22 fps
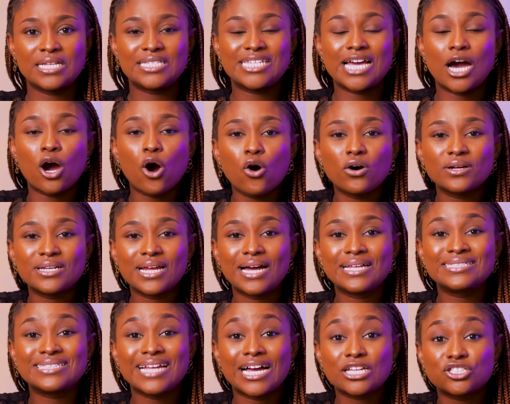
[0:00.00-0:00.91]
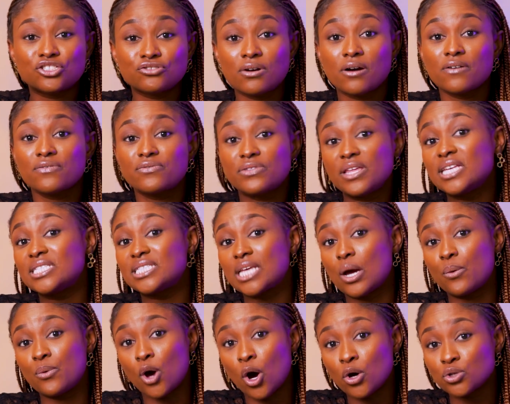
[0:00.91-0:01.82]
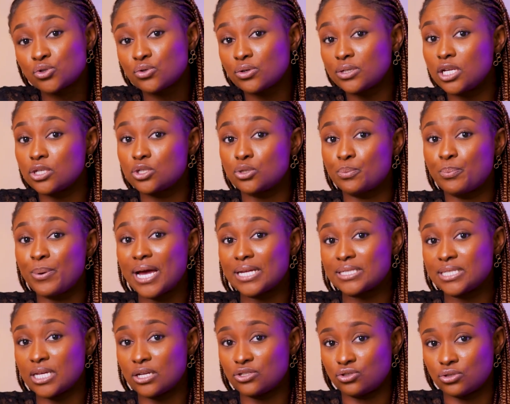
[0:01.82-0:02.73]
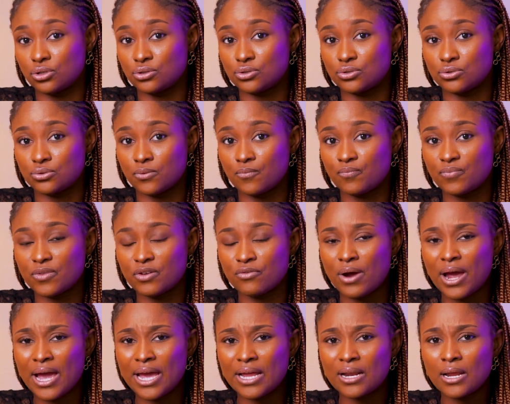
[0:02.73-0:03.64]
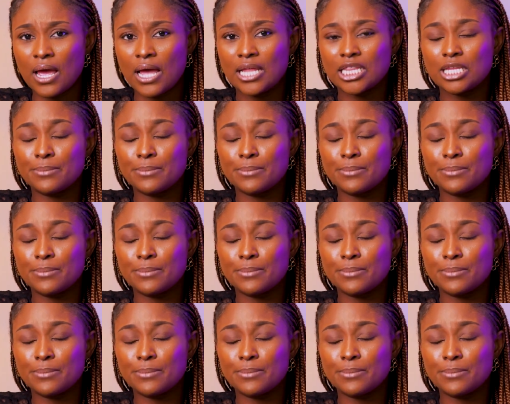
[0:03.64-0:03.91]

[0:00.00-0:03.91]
there are other natural things that we also need to pay attention to, right?